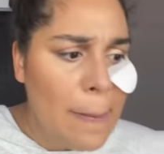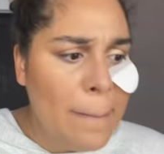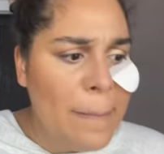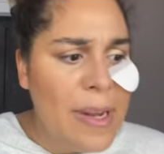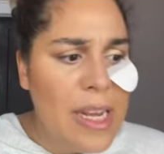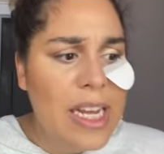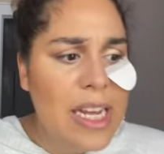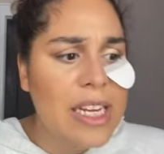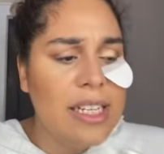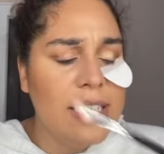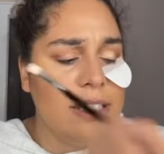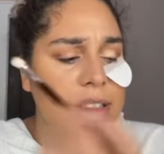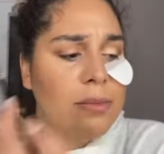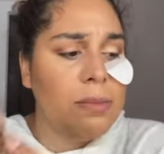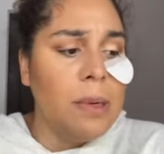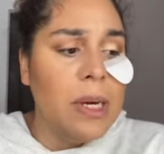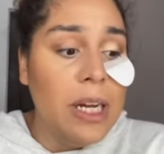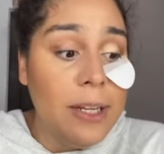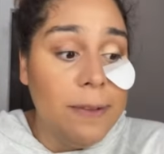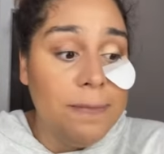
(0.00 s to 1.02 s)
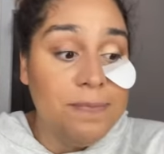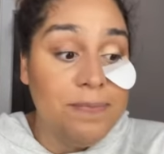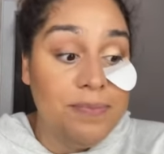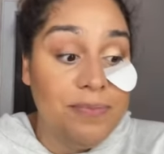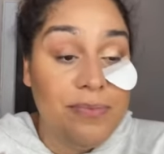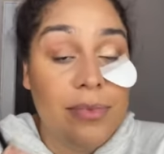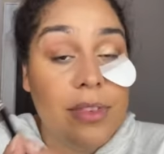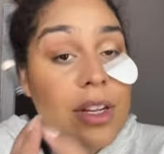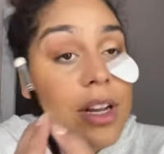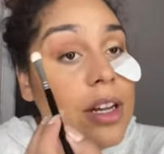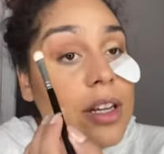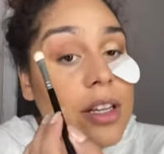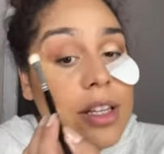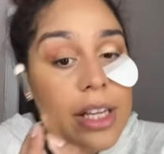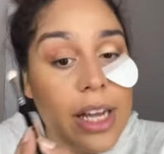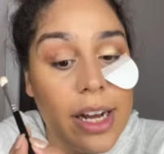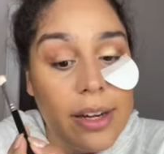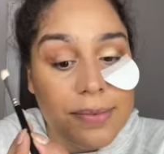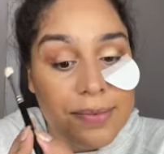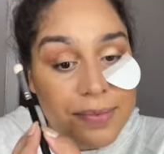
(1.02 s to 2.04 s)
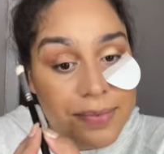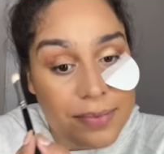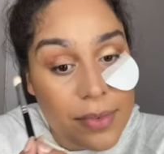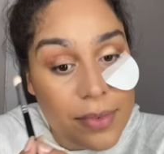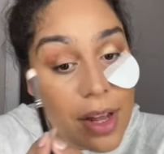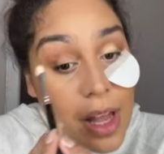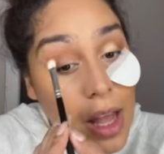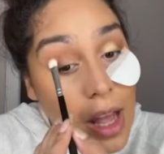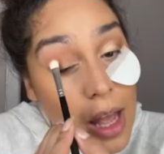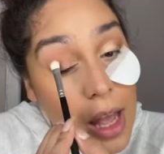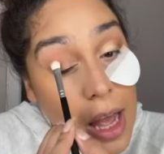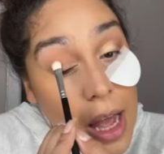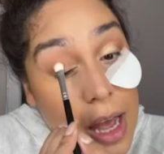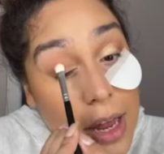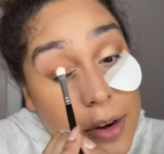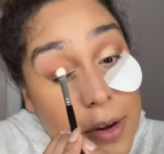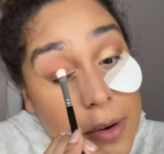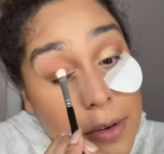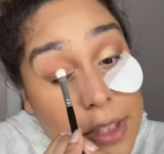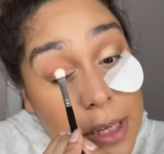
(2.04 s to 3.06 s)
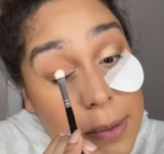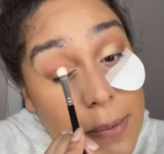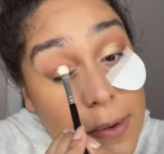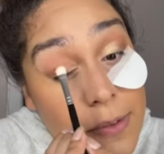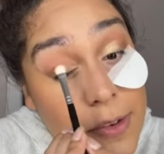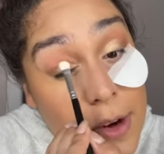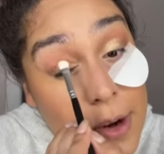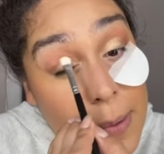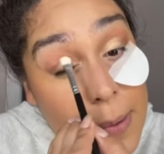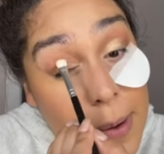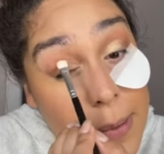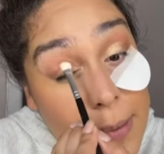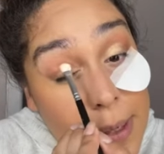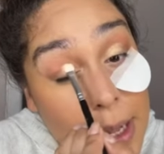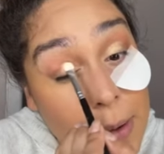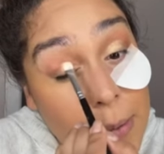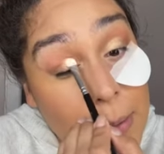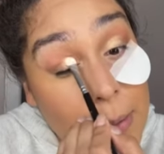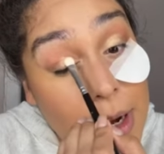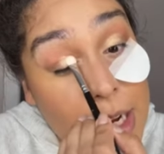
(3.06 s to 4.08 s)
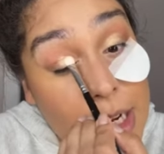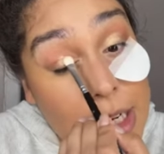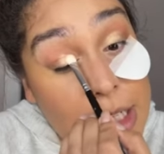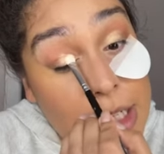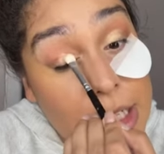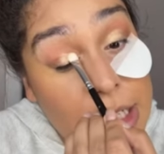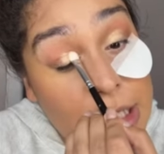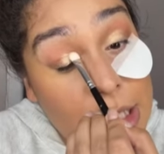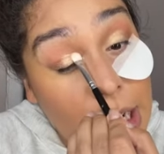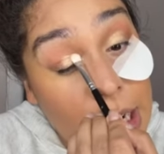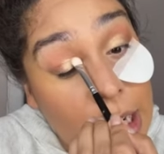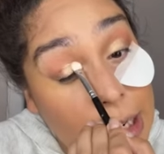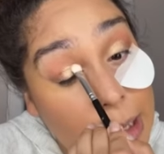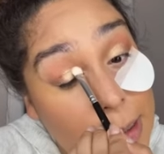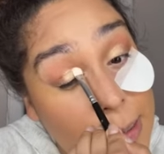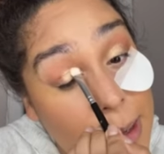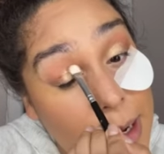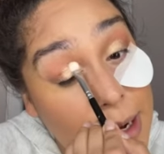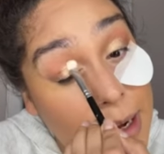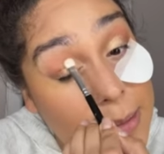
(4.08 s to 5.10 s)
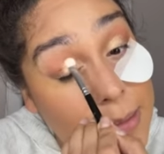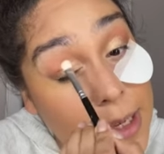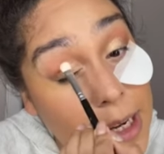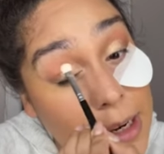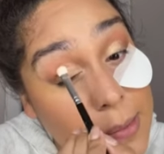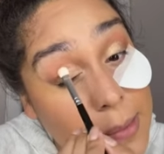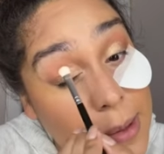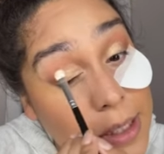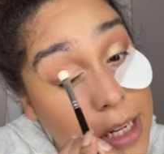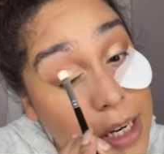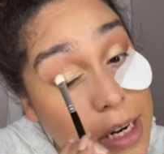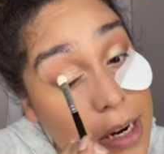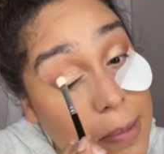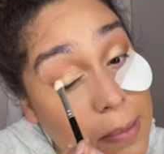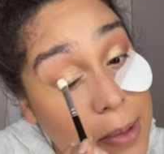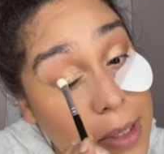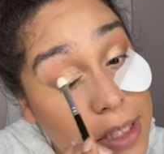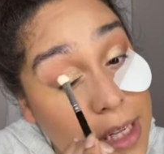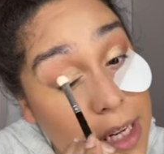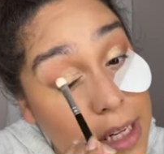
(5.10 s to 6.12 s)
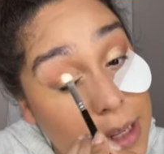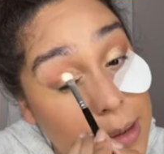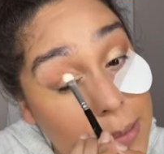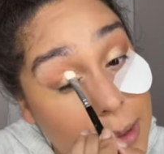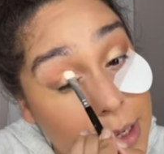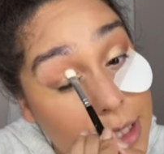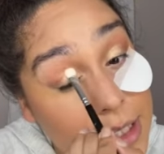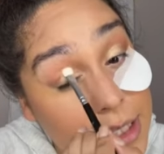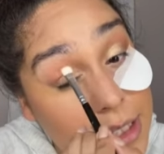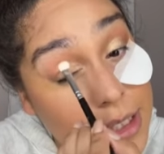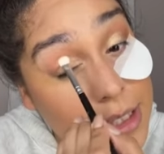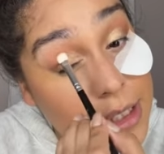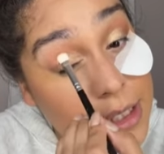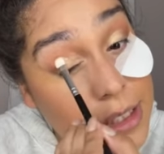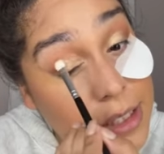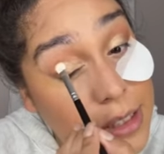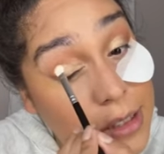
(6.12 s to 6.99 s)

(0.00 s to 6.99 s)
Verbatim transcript: is, but yeah. I know some of you are probably like, what is she talking about? I'm talking about the numbers on the brushes